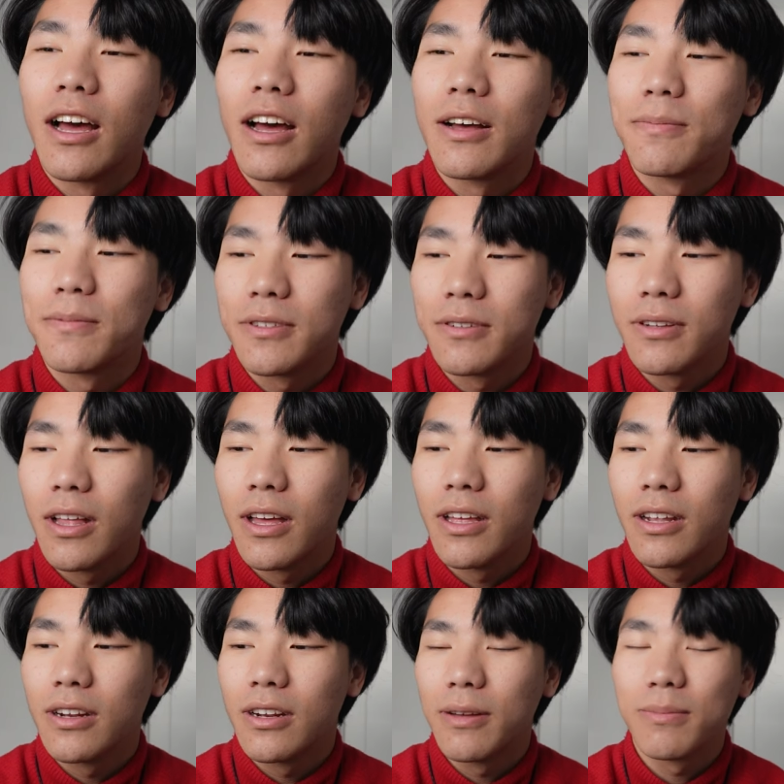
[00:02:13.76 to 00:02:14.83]
I'm so
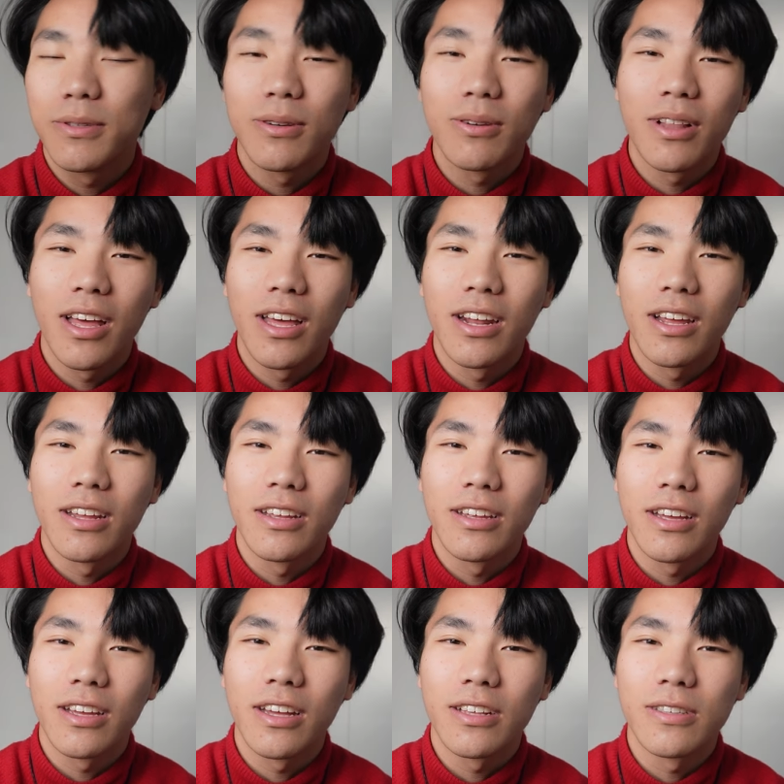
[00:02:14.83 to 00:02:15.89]
glad. I'm so glad I,
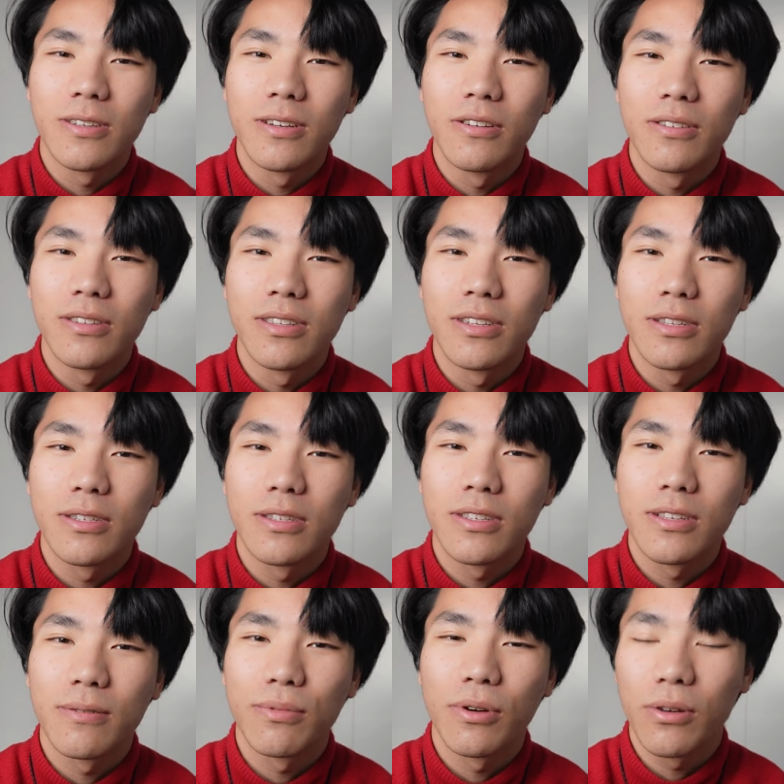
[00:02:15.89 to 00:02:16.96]
I got to go to this
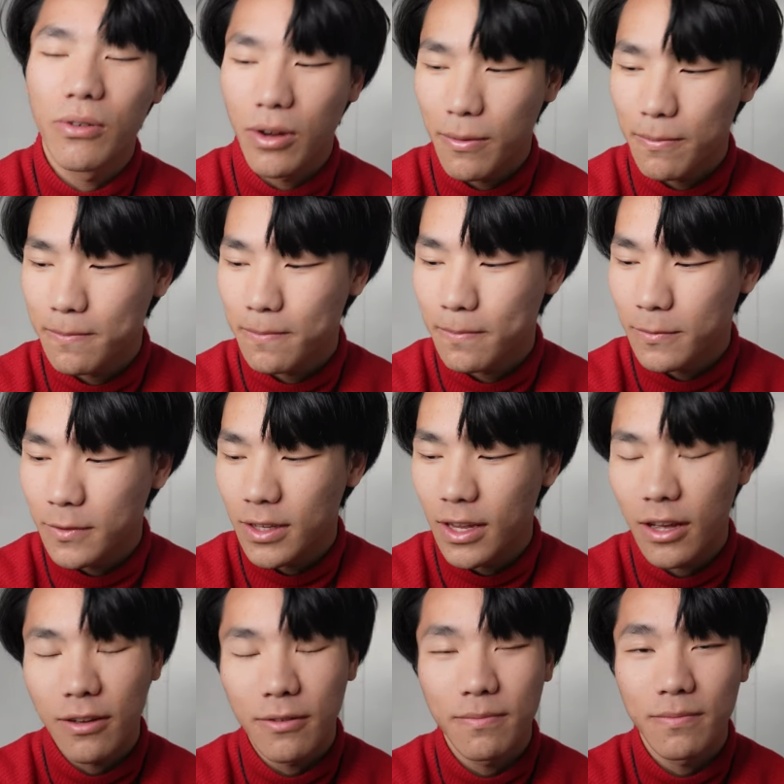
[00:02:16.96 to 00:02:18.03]
program.
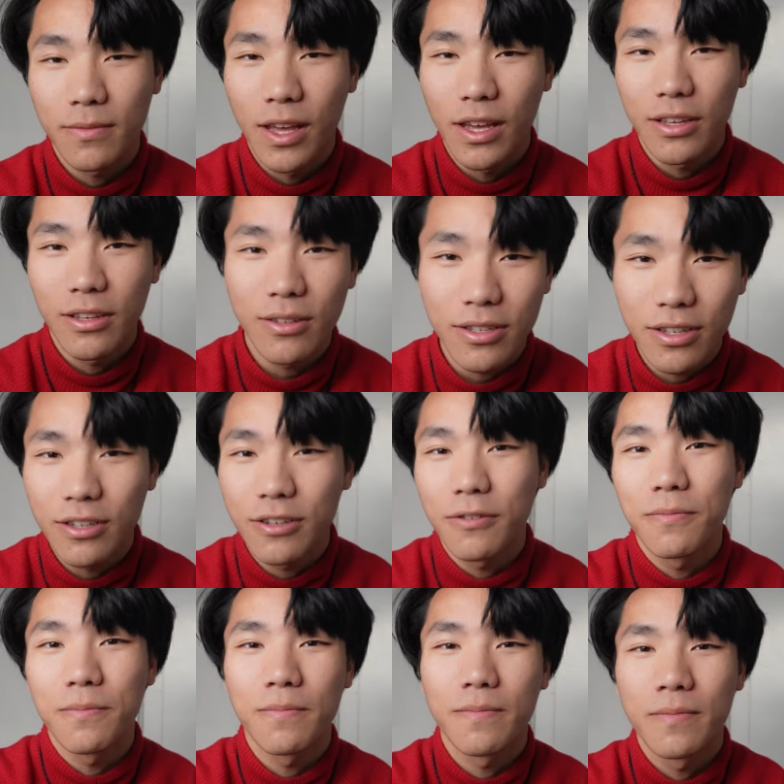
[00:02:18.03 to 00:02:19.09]
So, thank you
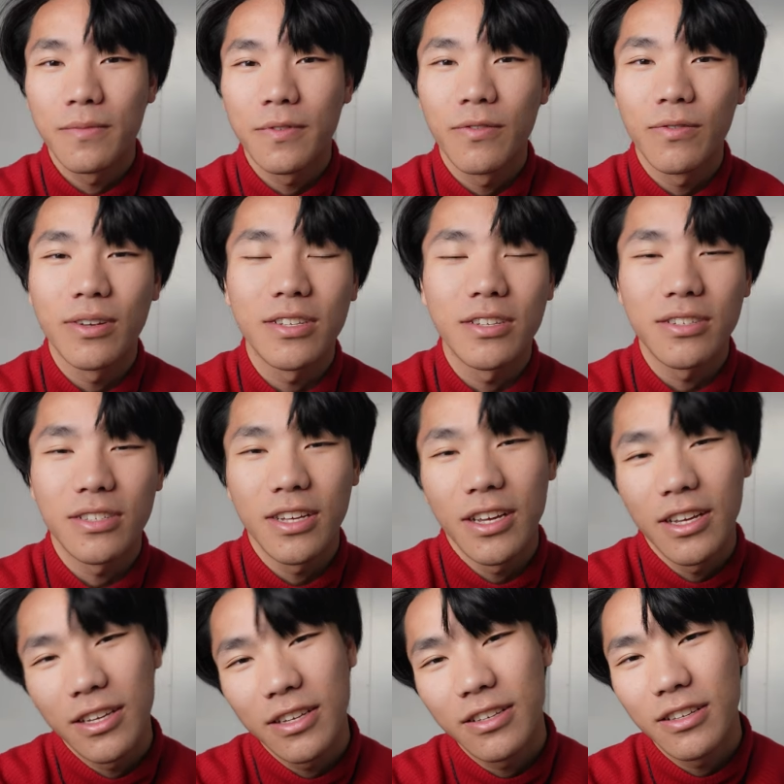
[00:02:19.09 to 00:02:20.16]
to Fresno
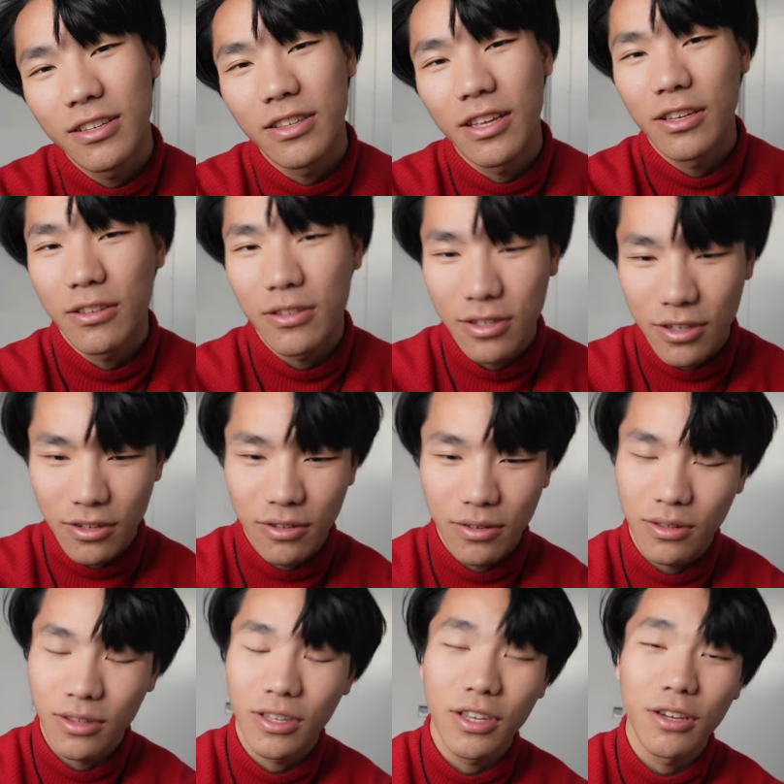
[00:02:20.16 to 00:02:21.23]
State. Thank you
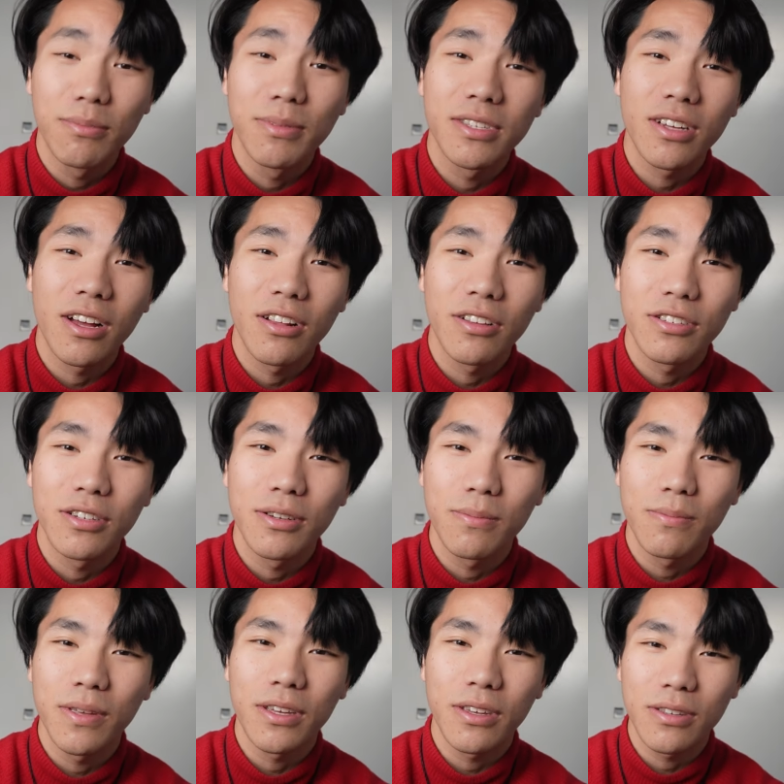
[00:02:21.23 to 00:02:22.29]
to the Gilman
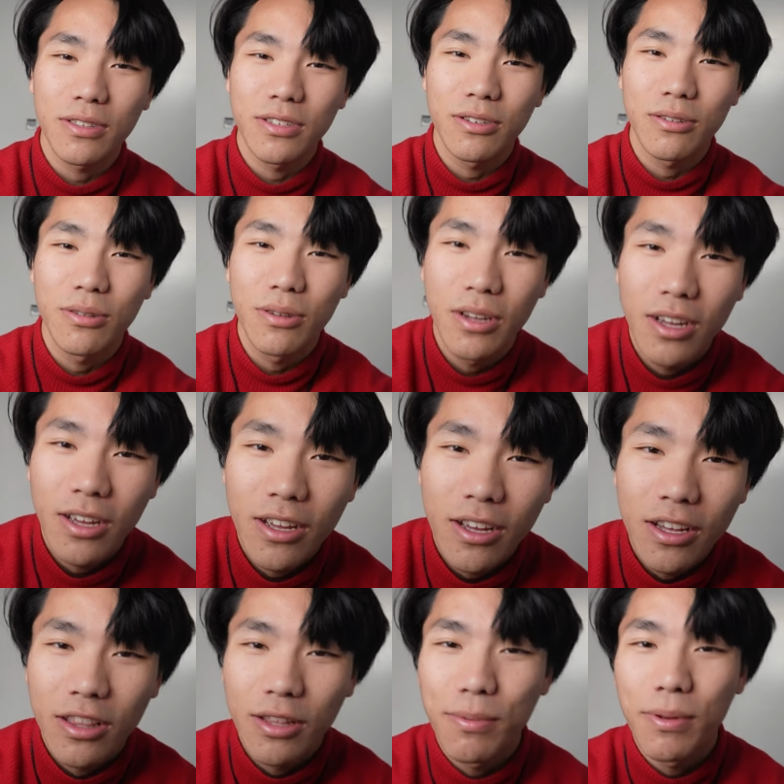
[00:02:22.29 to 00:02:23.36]
Scholarship. Thank you to
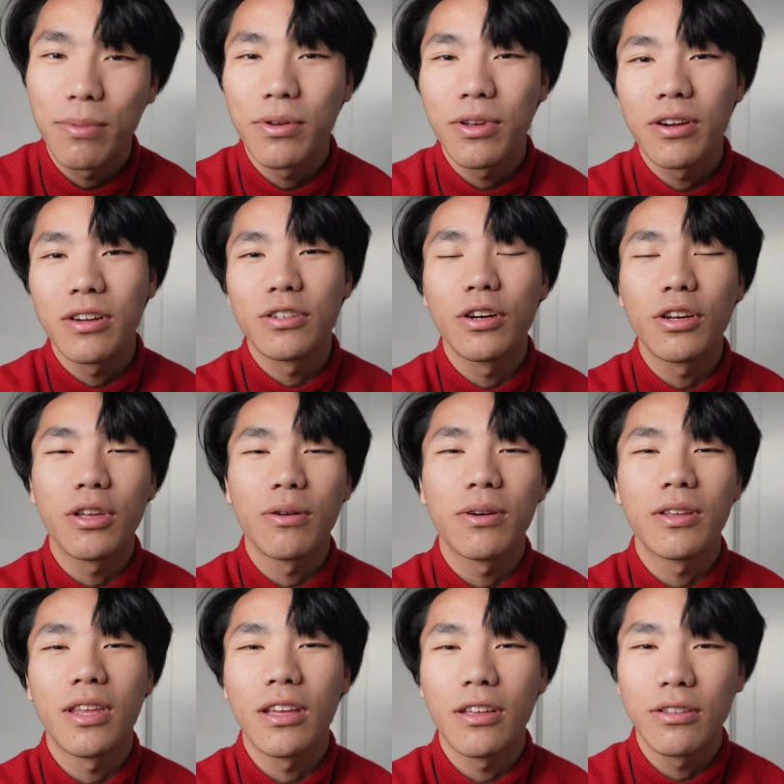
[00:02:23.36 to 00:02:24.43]
the people here at
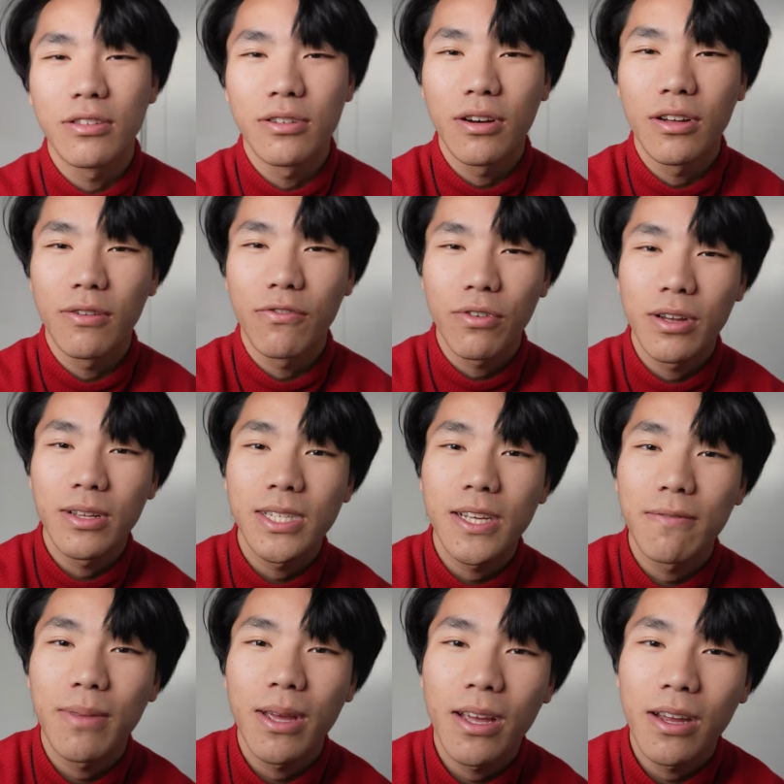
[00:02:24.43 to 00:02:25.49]
Tokiwa. Thank you to all the friends
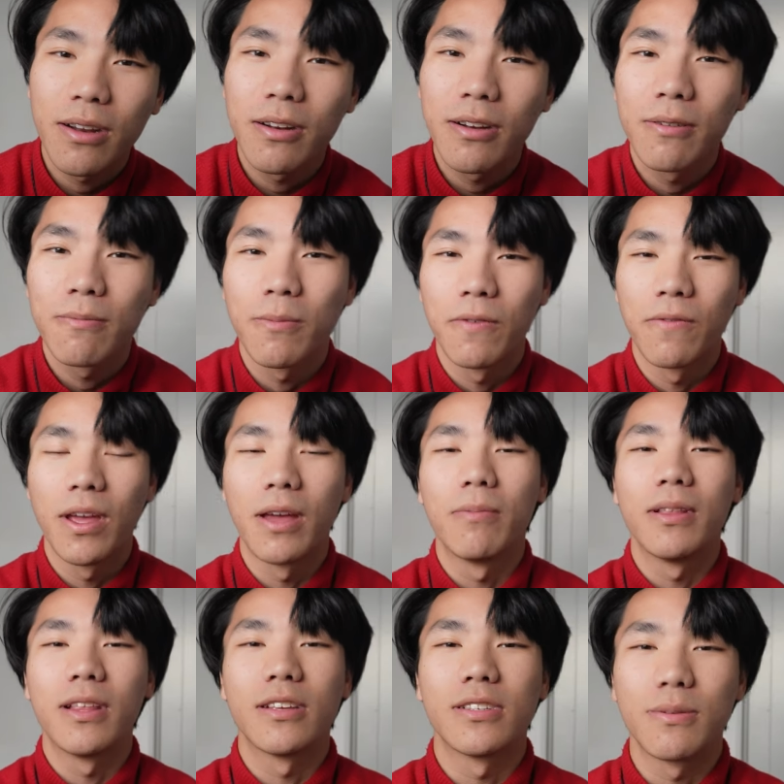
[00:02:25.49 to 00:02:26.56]
I've made, my
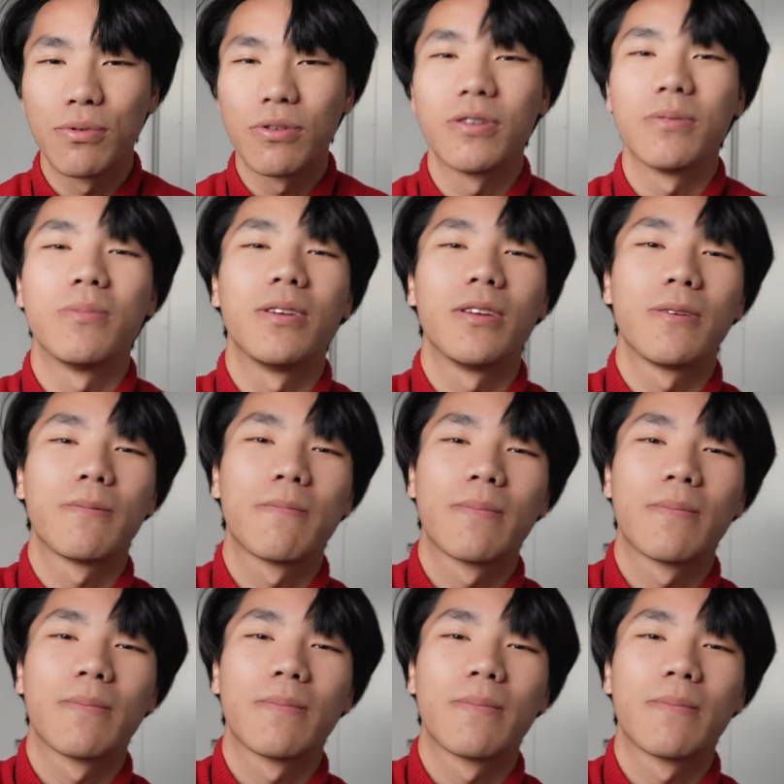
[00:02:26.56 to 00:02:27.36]
family that supported me.